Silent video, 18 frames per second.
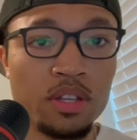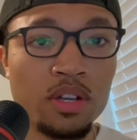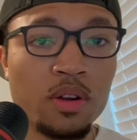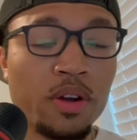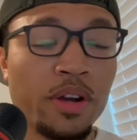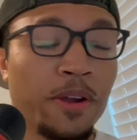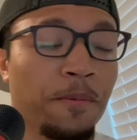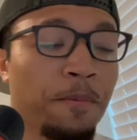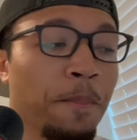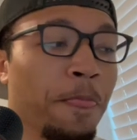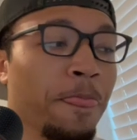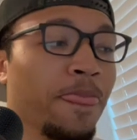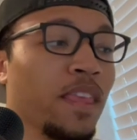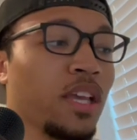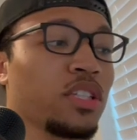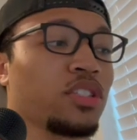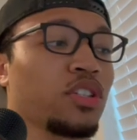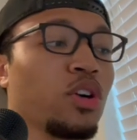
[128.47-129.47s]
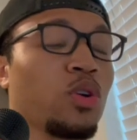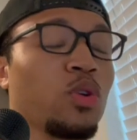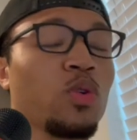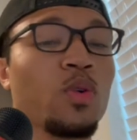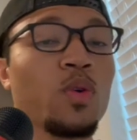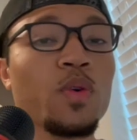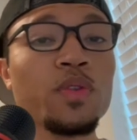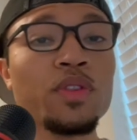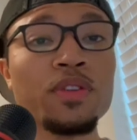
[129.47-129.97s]
All right,
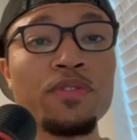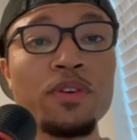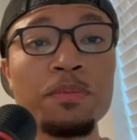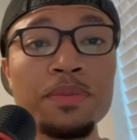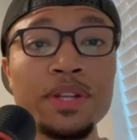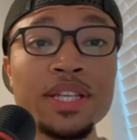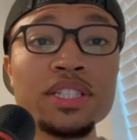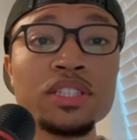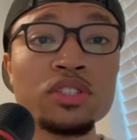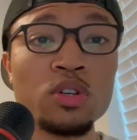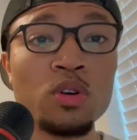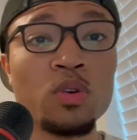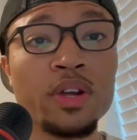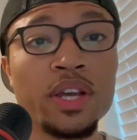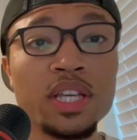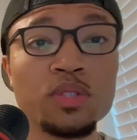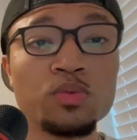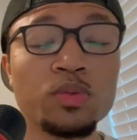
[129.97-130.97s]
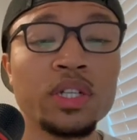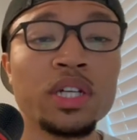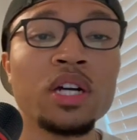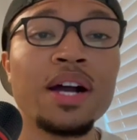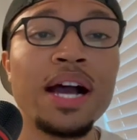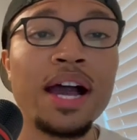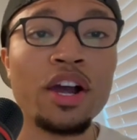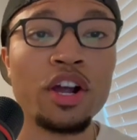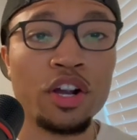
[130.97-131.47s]
so from this story as well,
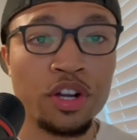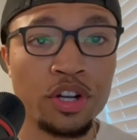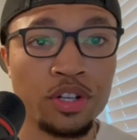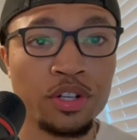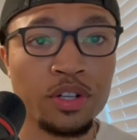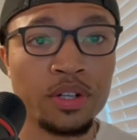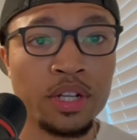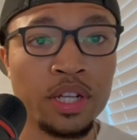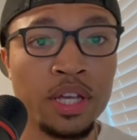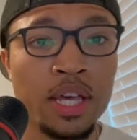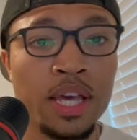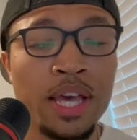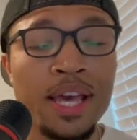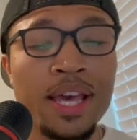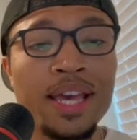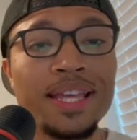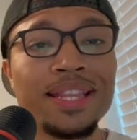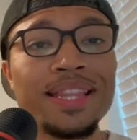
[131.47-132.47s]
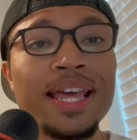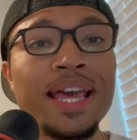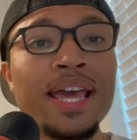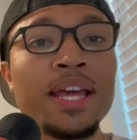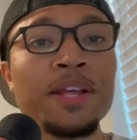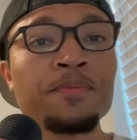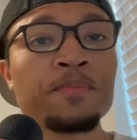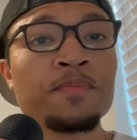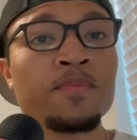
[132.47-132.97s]
I heard that